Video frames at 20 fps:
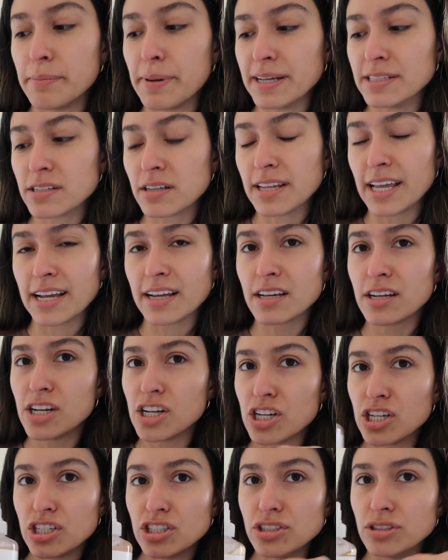of depends on like,
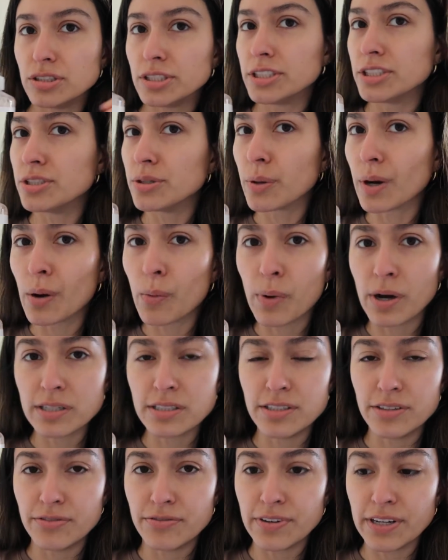do I want
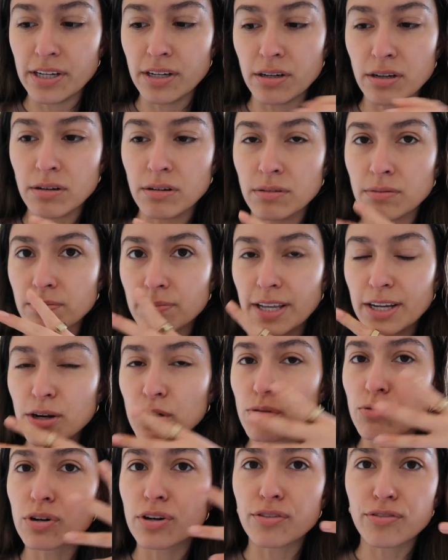to feel like
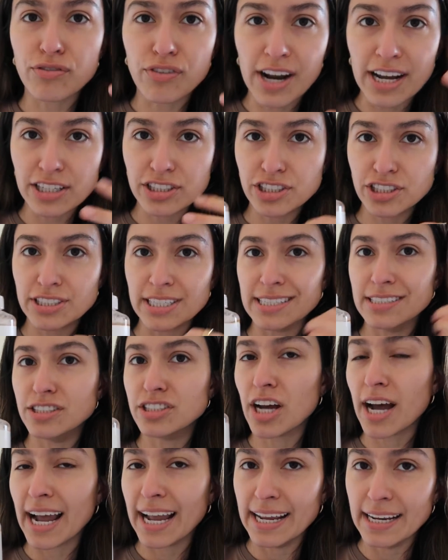refreshed and
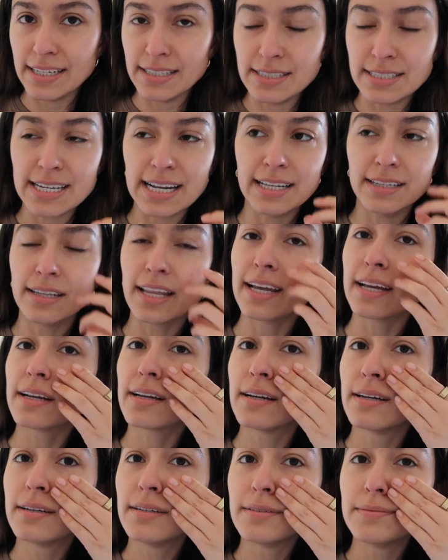tightened and
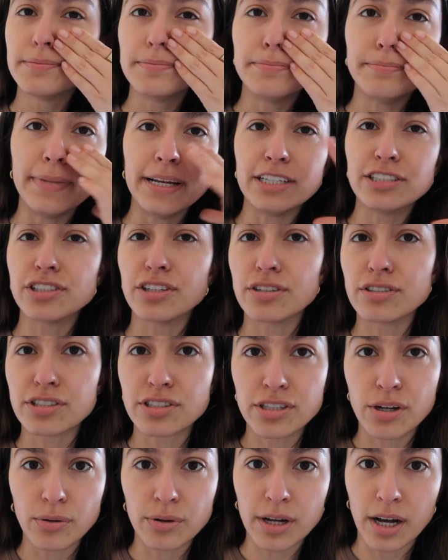like make sure
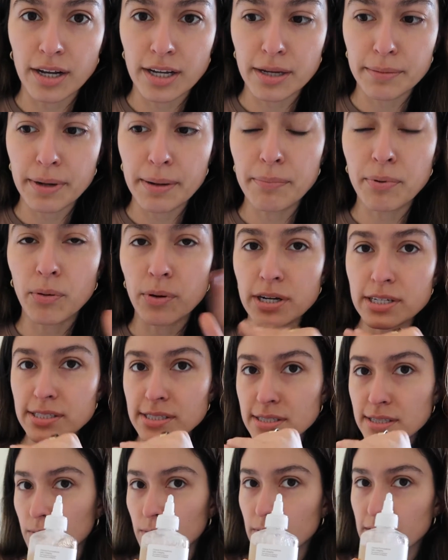there's no gunk in my
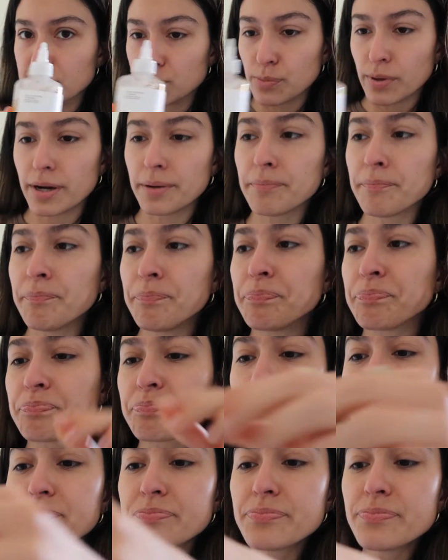pores? This one.
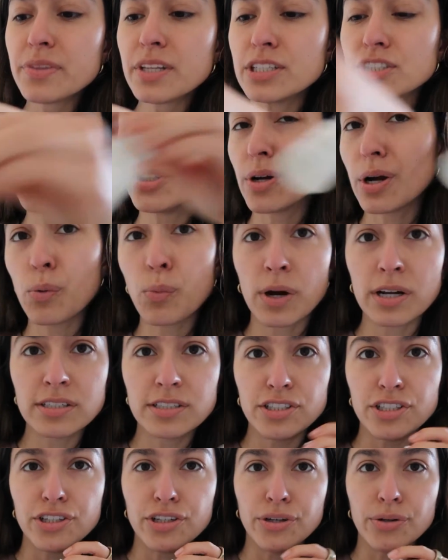Do I
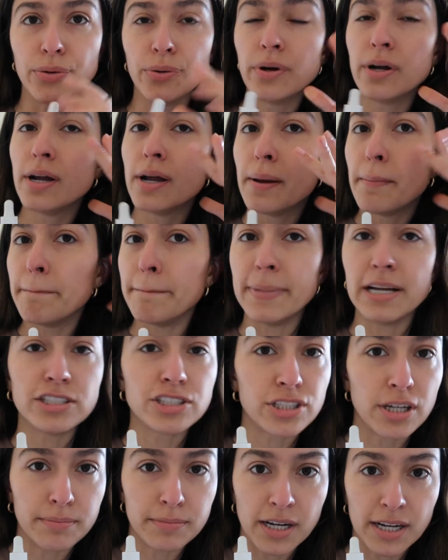want to make
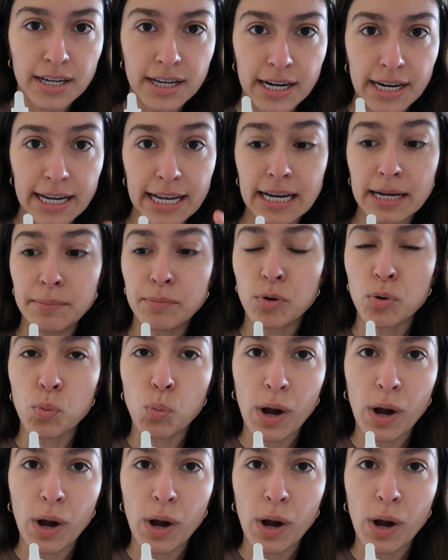sure I'm not getting any more